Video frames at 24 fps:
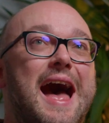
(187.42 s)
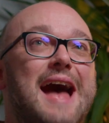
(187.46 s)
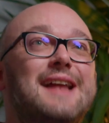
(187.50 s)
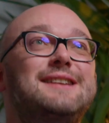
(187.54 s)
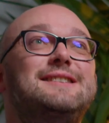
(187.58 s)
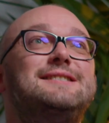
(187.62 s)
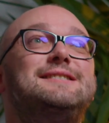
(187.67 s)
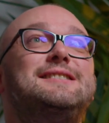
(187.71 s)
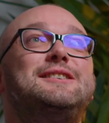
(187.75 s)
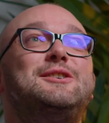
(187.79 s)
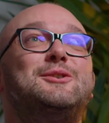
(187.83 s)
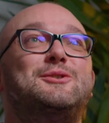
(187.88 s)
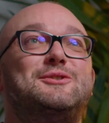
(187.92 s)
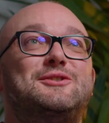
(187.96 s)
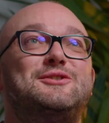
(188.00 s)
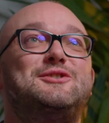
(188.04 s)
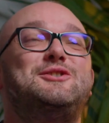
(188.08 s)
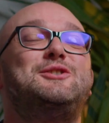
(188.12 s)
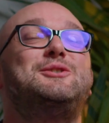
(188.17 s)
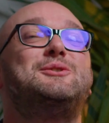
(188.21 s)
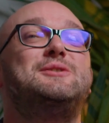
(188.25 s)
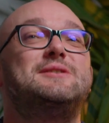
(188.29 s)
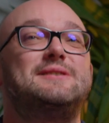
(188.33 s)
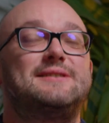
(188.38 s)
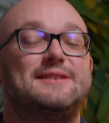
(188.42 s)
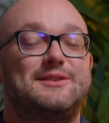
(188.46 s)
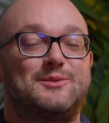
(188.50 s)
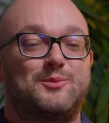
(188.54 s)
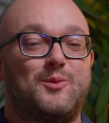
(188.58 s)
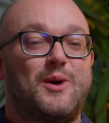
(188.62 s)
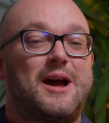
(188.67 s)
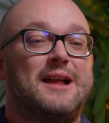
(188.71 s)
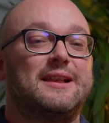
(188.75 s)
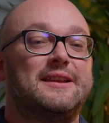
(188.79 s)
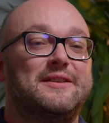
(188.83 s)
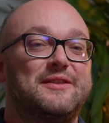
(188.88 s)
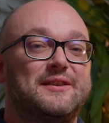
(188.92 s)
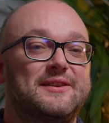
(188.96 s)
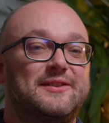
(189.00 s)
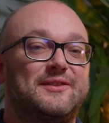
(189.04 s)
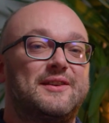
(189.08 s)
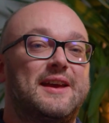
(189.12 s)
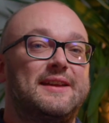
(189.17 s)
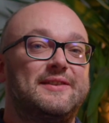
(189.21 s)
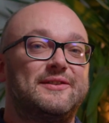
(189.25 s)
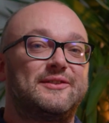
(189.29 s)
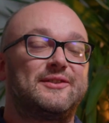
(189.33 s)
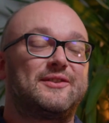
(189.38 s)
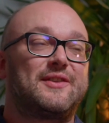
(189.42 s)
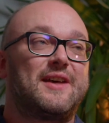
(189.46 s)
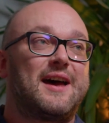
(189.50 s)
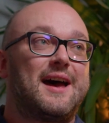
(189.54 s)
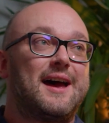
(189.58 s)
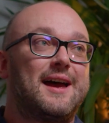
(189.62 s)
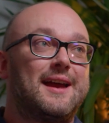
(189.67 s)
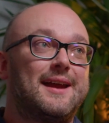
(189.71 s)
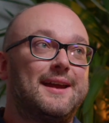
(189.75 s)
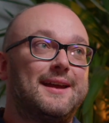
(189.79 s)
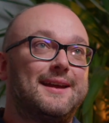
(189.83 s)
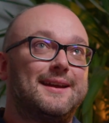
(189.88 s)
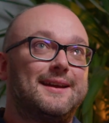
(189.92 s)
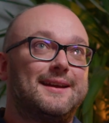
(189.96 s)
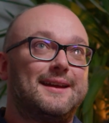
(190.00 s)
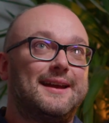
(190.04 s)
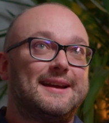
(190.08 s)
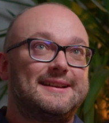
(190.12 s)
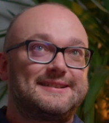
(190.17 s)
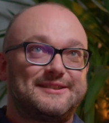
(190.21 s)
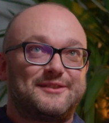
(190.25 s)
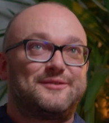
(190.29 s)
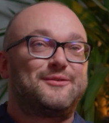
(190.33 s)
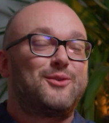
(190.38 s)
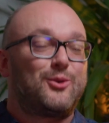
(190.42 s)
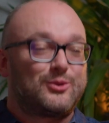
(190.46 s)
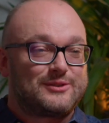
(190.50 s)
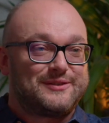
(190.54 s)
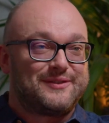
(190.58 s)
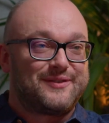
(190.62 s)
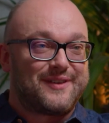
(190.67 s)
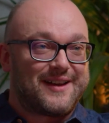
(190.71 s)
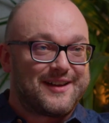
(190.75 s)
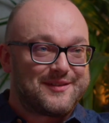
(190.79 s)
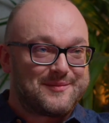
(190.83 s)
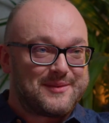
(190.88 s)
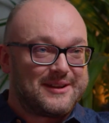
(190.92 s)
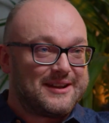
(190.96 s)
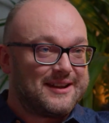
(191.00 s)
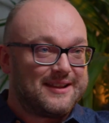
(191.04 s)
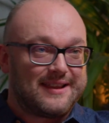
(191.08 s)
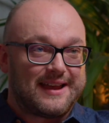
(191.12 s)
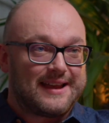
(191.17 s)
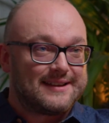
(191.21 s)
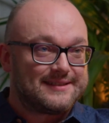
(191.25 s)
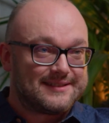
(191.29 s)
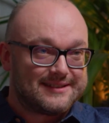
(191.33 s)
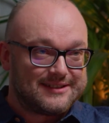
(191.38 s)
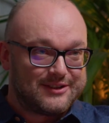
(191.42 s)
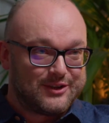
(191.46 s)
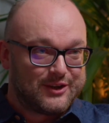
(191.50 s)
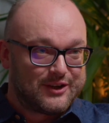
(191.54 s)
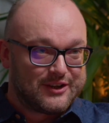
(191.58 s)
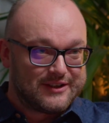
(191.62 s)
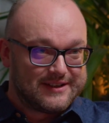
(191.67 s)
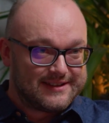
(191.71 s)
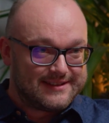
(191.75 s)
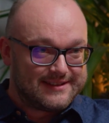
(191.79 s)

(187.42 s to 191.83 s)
And to your student as well, in the sense that it's a 45-minute lesson you're going to